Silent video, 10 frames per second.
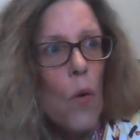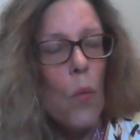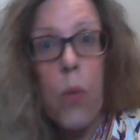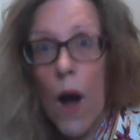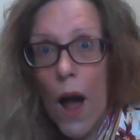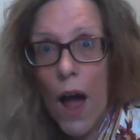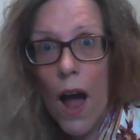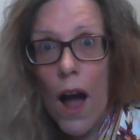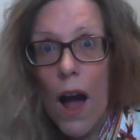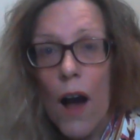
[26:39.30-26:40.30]

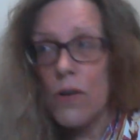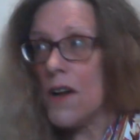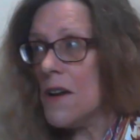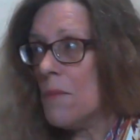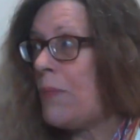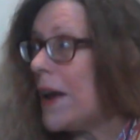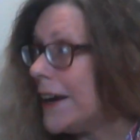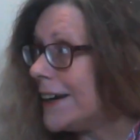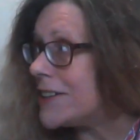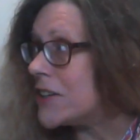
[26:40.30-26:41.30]
Wow!
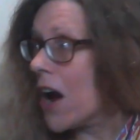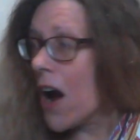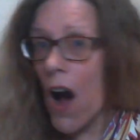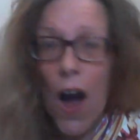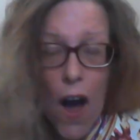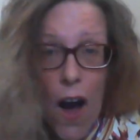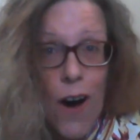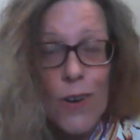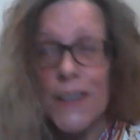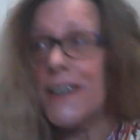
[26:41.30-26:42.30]
Beach!
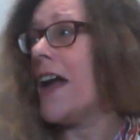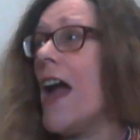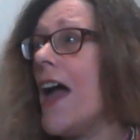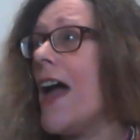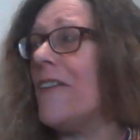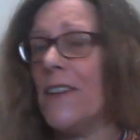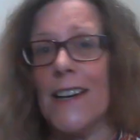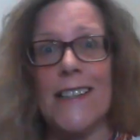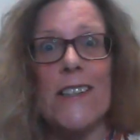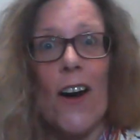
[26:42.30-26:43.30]
Oh, yeah! The
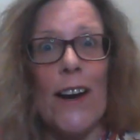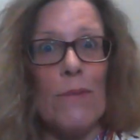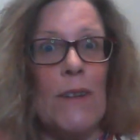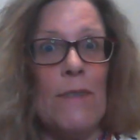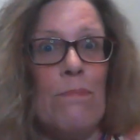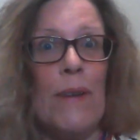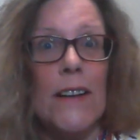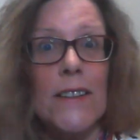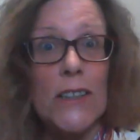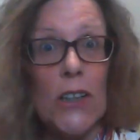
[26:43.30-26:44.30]
excitement
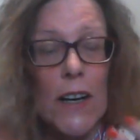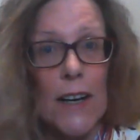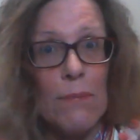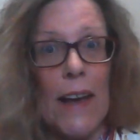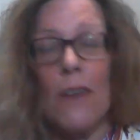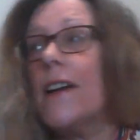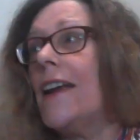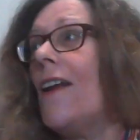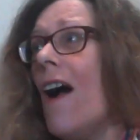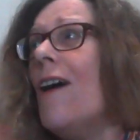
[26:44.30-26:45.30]
builds. Look at me. I'm
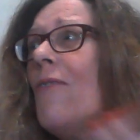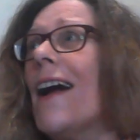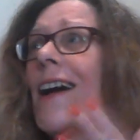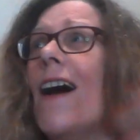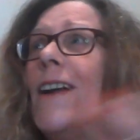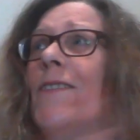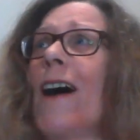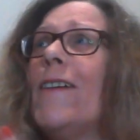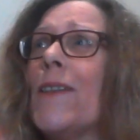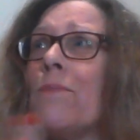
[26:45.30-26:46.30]
getting, oh, my God, I'm
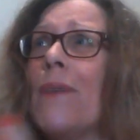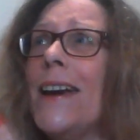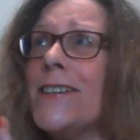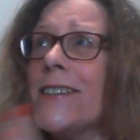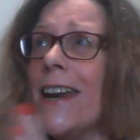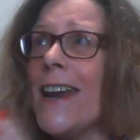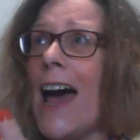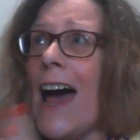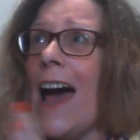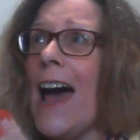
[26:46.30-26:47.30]
going to
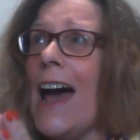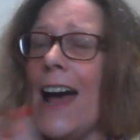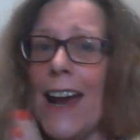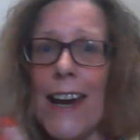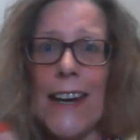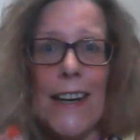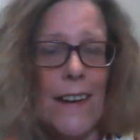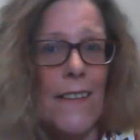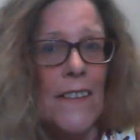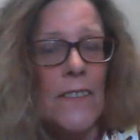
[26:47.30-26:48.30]
the beach
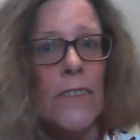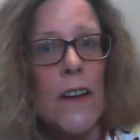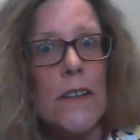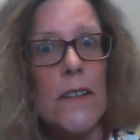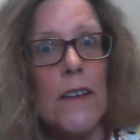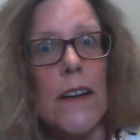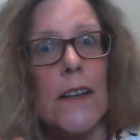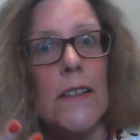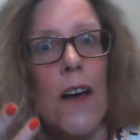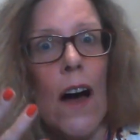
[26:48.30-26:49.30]
today! See that
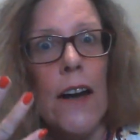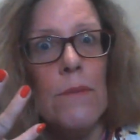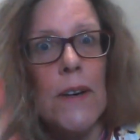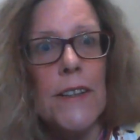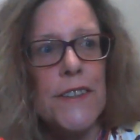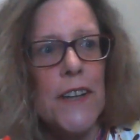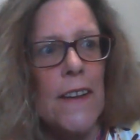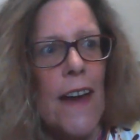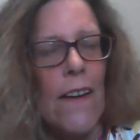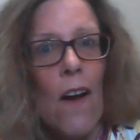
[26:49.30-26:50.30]
excitement? See
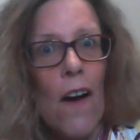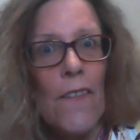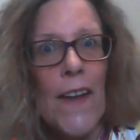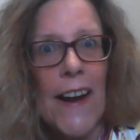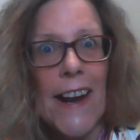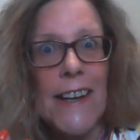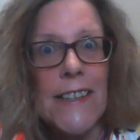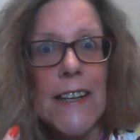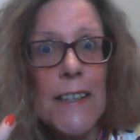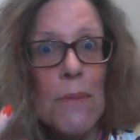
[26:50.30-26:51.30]
that, that
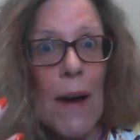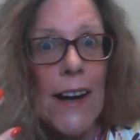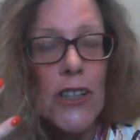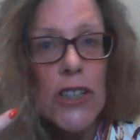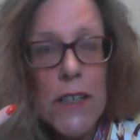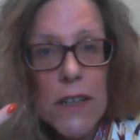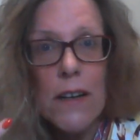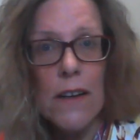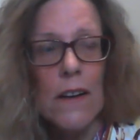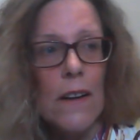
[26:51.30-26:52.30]
anticipation?
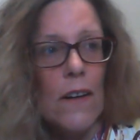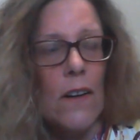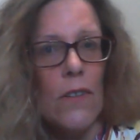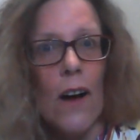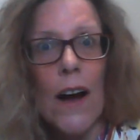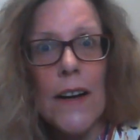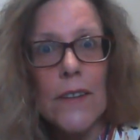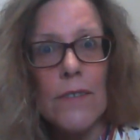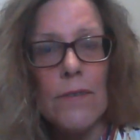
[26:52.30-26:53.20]
Right?